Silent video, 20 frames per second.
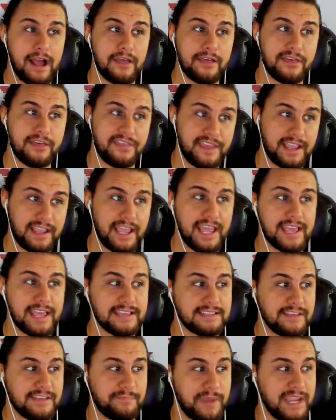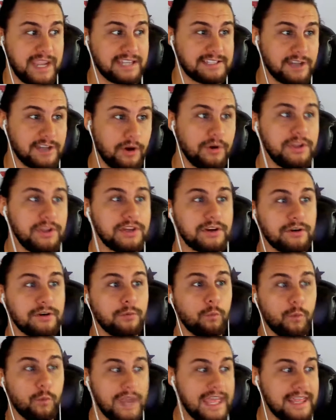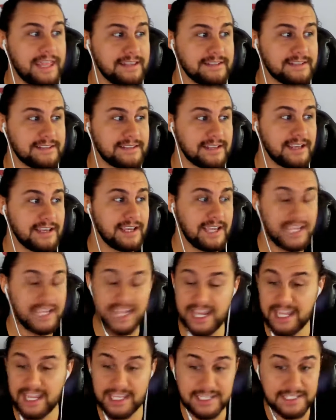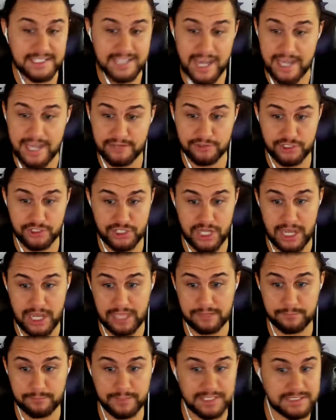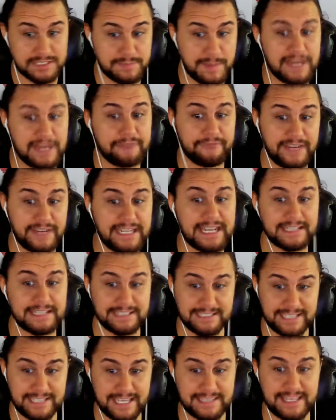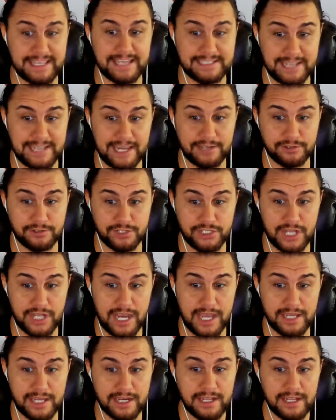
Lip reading: The thing is, if Pantoja wins, he ain't getting a title shot because Benavidez is getting that title shot.